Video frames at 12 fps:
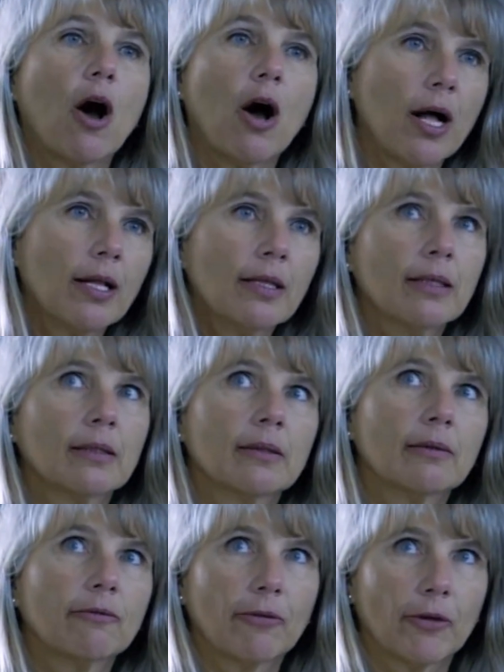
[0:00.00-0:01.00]

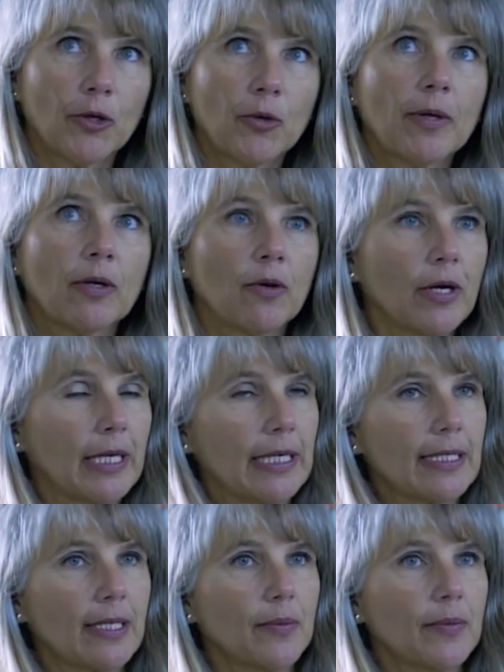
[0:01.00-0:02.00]
publicized in the media a lot mm -hmm.
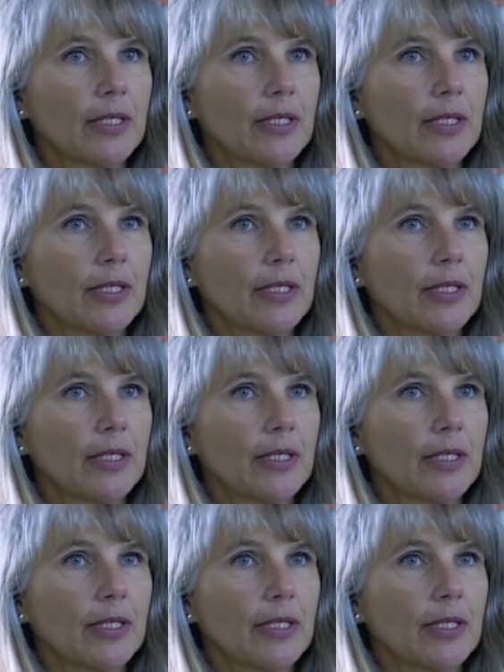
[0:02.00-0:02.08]
with